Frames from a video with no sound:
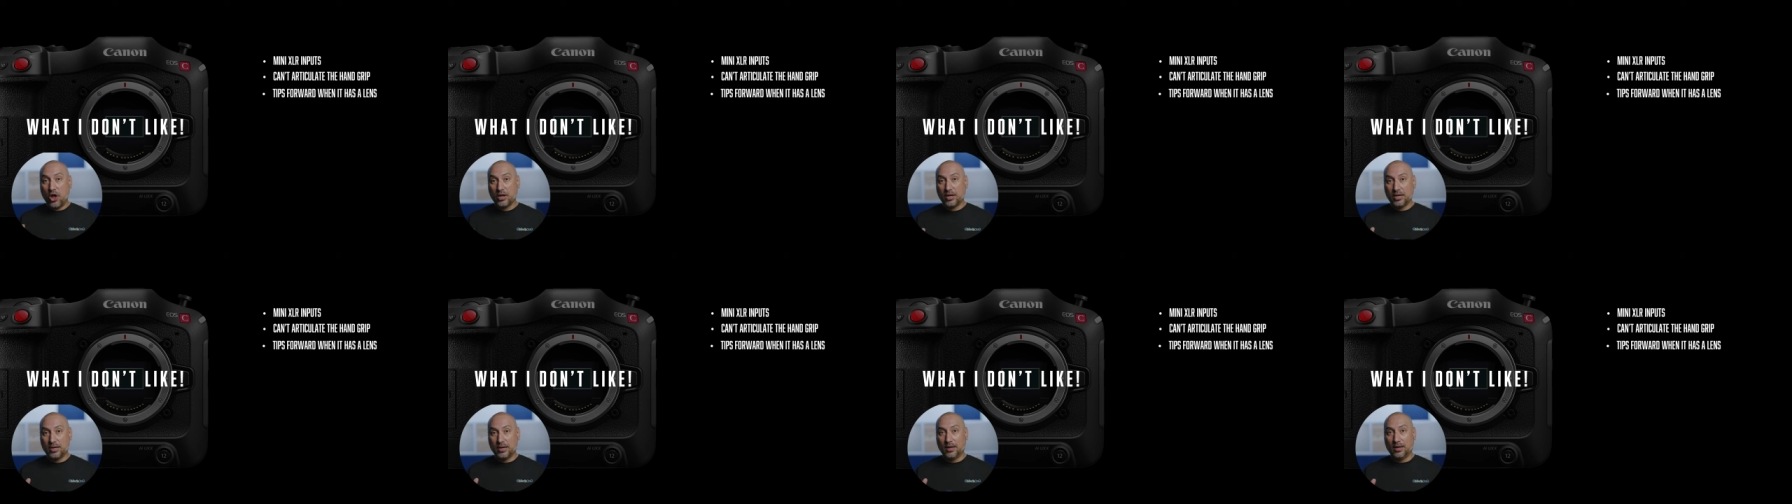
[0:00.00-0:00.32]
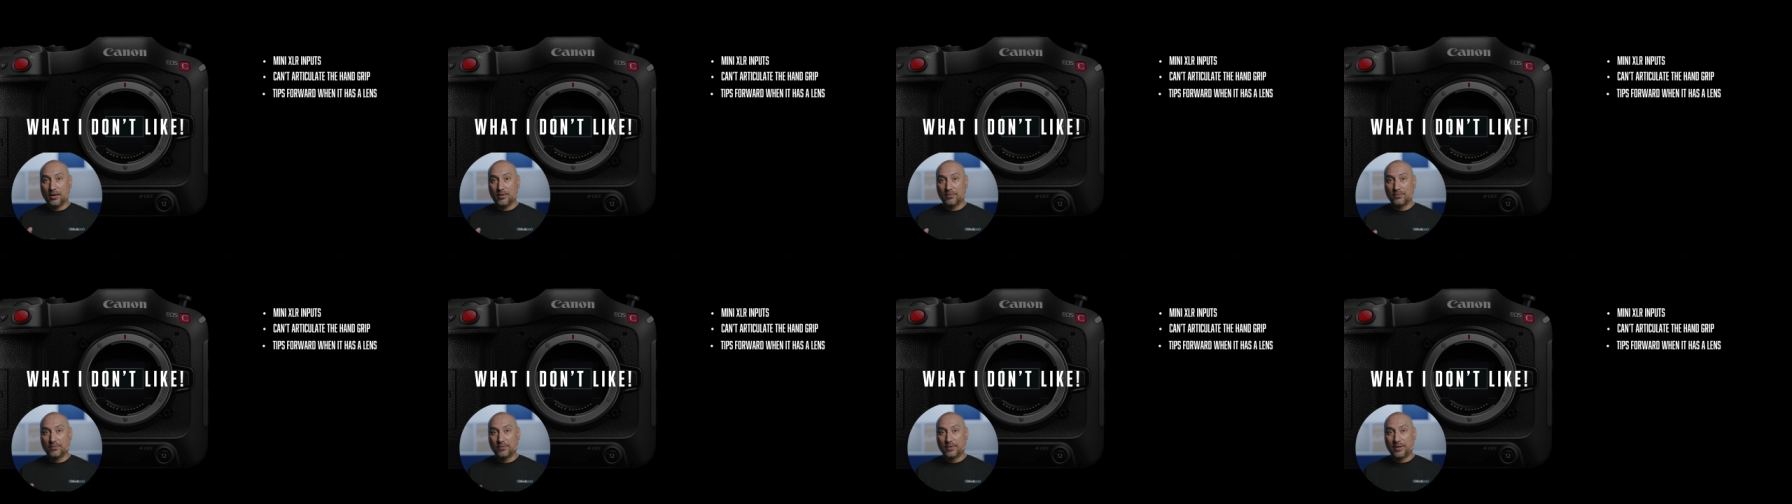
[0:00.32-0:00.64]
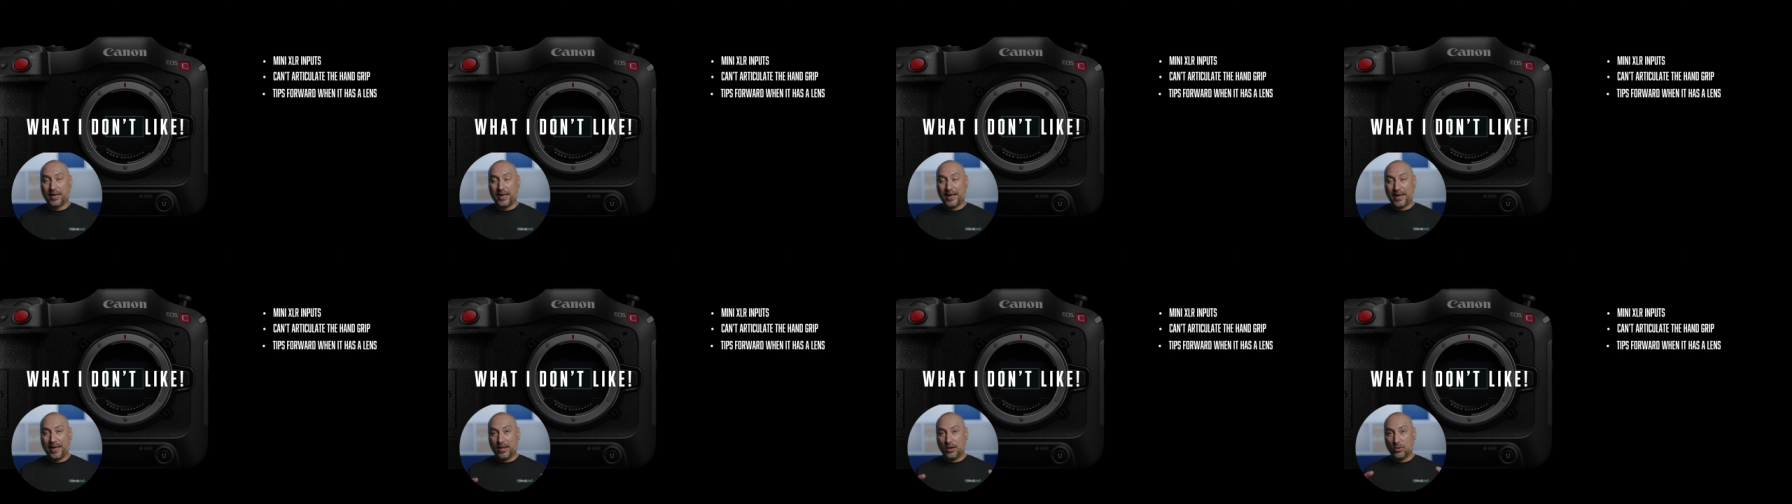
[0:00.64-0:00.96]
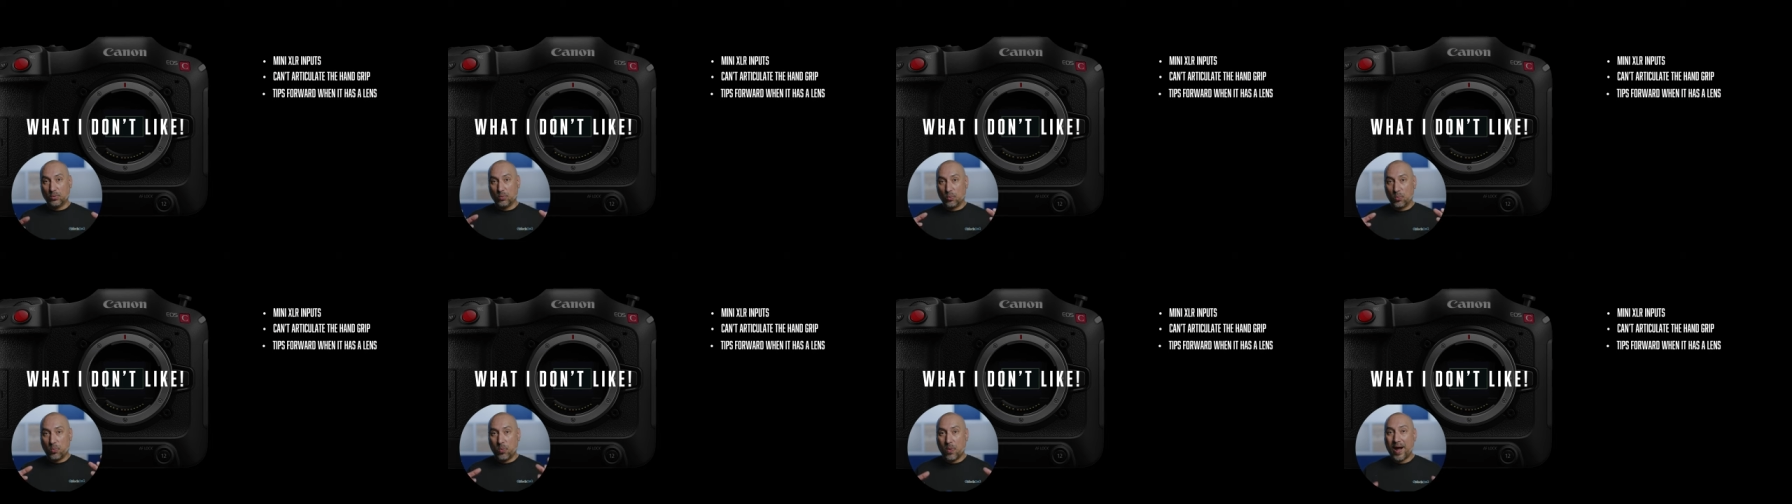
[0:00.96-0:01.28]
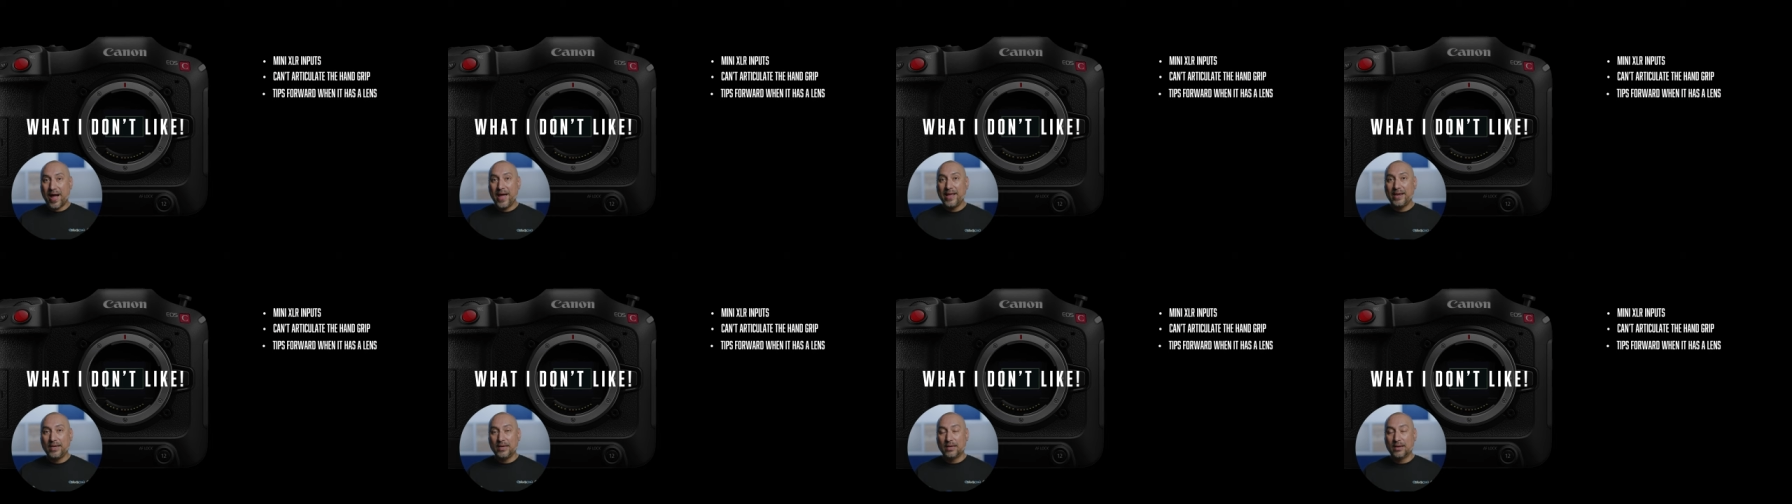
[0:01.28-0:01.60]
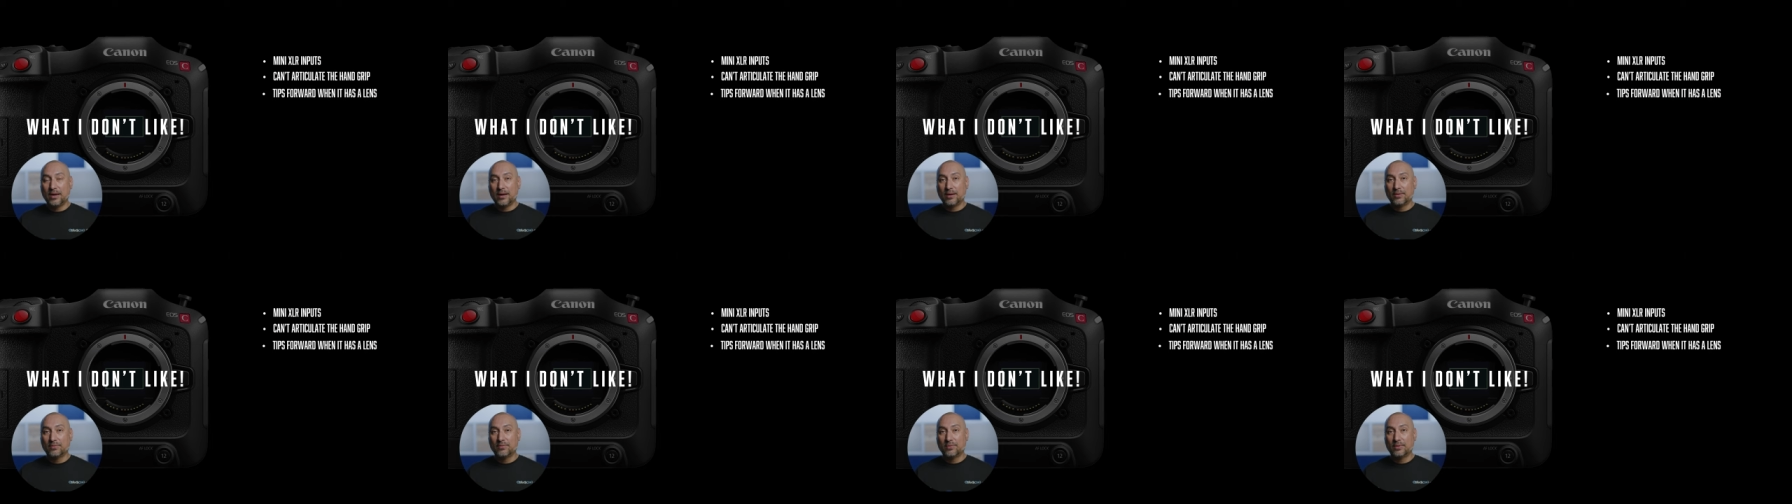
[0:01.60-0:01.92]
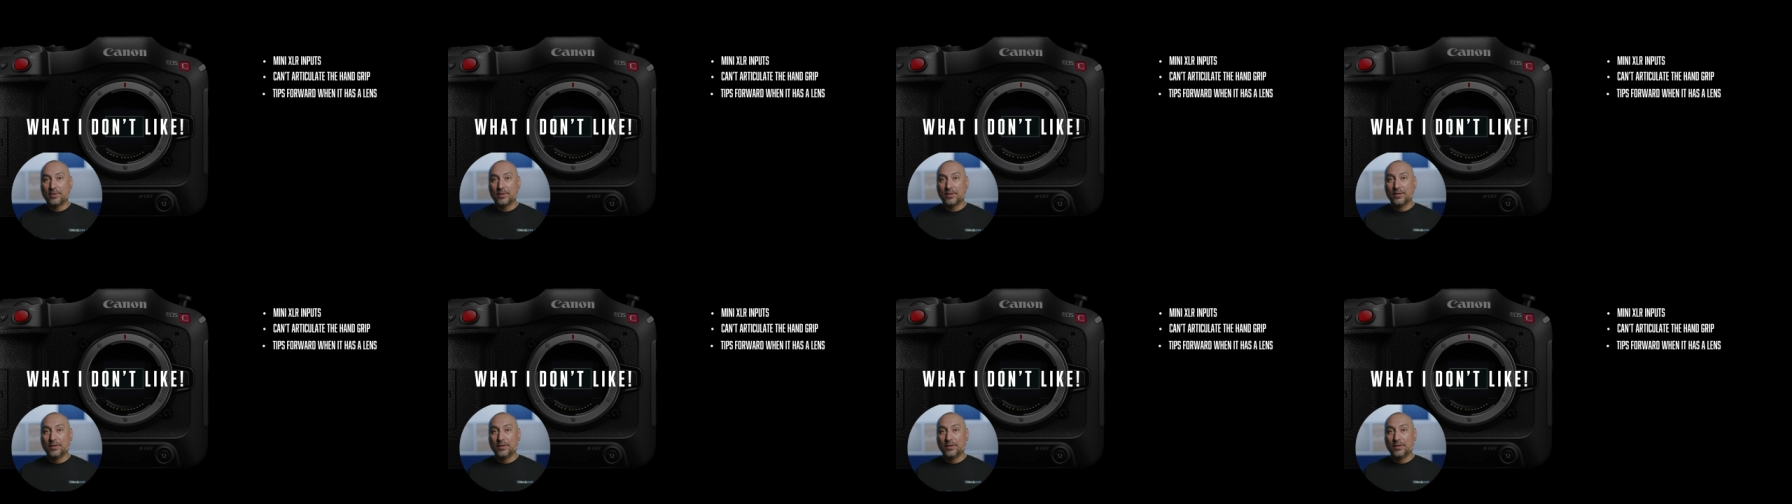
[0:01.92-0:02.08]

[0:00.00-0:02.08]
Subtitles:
enough and wide enough